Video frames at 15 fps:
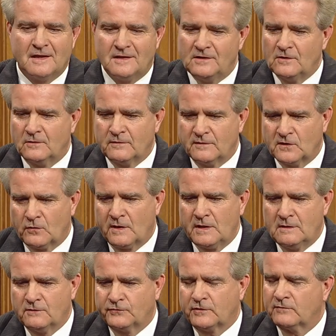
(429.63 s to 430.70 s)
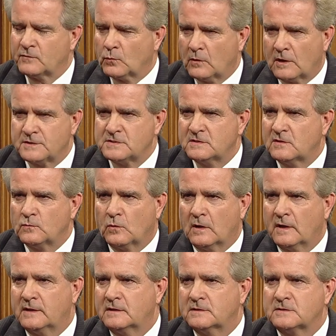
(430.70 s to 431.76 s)
You know, the greatness of the Washington
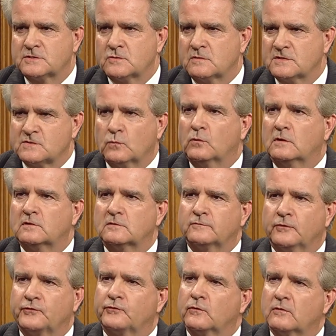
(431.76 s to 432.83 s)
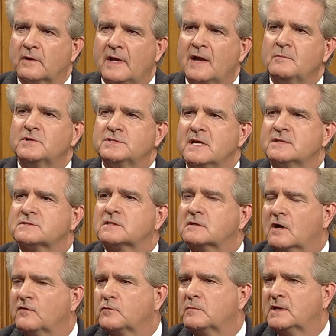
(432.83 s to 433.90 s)
wine industry is a wonderful story. How much has the
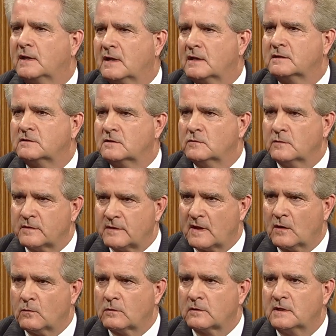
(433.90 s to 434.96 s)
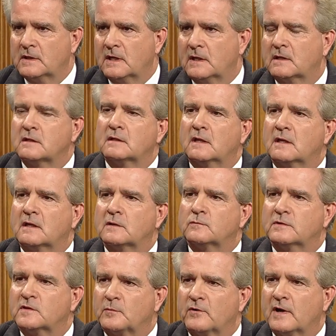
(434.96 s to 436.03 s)
government had to do with that, working hand in hand
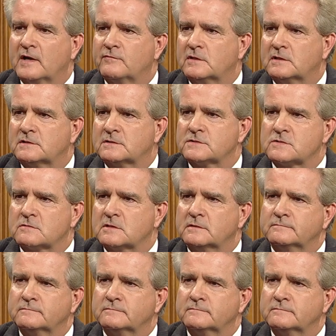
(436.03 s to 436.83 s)
with the private industry?